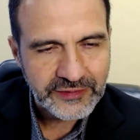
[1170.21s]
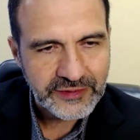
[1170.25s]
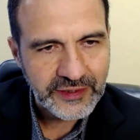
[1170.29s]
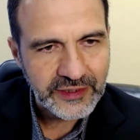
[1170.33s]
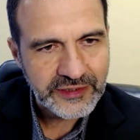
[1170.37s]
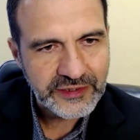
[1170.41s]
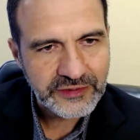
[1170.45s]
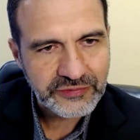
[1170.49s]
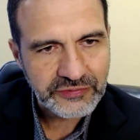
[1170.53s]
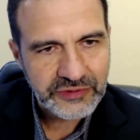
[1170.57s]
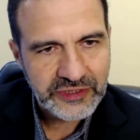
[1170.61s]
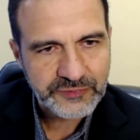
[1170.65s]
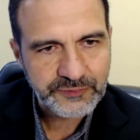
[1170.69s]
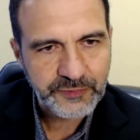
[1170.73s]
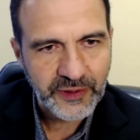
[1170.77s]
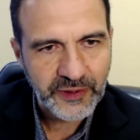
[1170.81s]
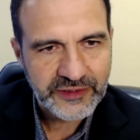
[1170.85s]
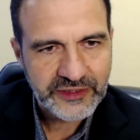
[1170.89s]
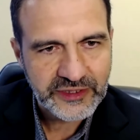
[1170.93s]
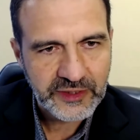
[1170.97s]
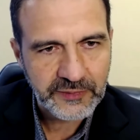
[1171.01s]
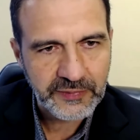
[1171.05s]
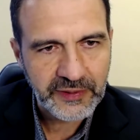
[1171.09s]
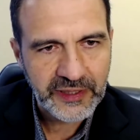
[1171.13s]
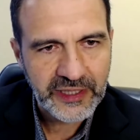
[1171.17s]
this
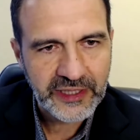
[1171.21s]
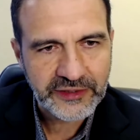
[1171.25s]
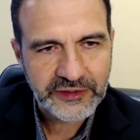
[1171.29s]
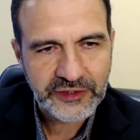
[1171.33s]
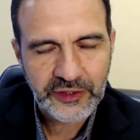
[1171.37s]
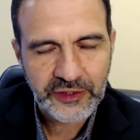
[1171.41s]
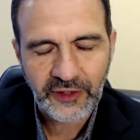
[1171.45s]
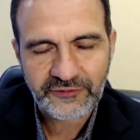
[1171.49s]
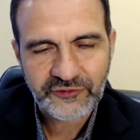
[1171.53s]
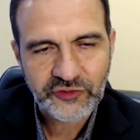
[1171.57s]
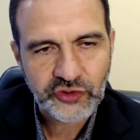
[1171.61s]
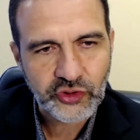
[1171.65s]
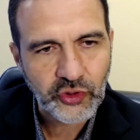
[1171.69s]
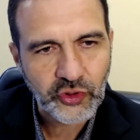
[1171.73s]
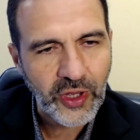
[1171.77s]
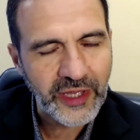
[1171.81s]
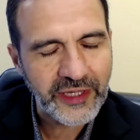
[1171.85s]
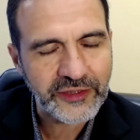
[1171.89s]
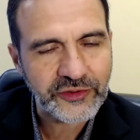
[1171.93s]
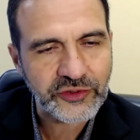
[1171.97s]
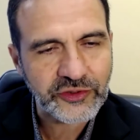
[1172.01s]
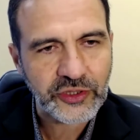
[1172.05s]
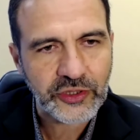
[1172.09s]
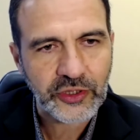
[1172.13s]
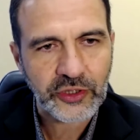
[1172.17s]
responsibility of
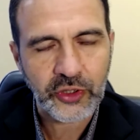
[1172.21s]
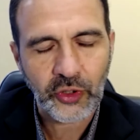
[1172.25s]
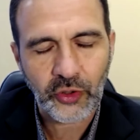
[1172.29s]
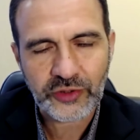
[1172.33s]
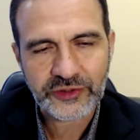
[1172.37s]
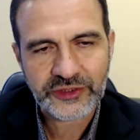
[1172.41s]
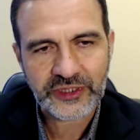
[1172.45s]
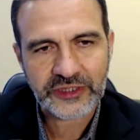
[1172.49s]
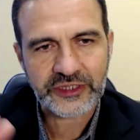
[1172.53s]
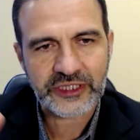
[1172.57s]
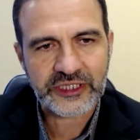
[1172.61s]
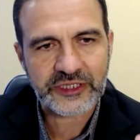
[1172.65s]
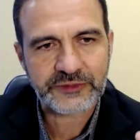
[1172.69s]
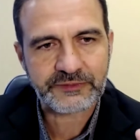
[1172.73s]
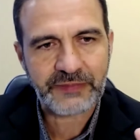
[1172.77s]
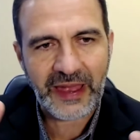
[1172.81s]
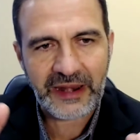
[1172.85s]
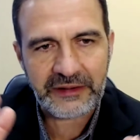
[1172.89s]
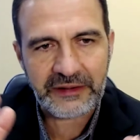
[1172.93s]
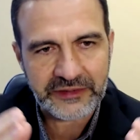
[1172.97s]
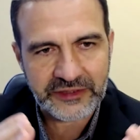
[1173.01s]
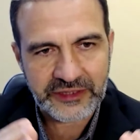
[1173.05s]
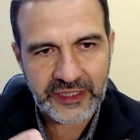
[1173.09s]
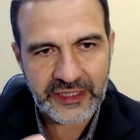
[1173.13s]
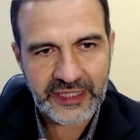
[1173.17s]
trying to close the
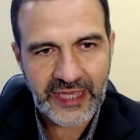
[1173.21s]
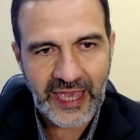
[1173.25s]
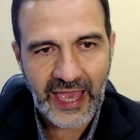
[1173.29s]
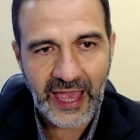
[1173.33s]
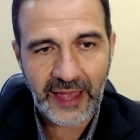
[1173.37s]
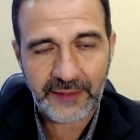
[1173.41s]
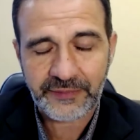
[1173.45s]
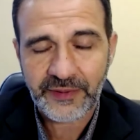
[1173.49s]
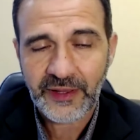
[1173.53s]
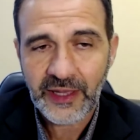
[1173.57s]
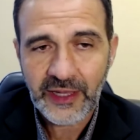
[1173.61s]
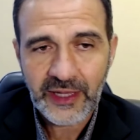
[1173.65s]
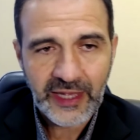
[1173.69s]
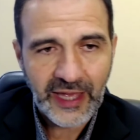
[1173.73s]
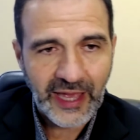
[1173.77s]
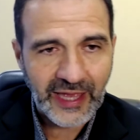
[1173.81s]
disparity gap.